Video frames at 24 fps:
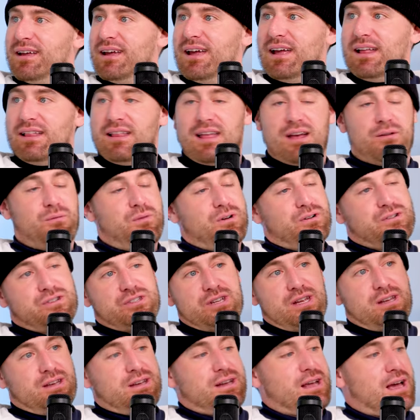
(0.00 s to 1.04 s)
and then we were
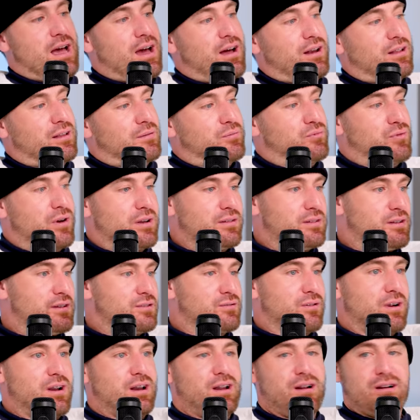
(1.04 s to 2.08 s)
sitting down and the president's
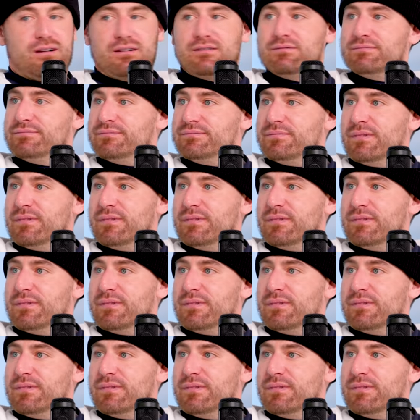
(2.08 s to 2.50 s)
right here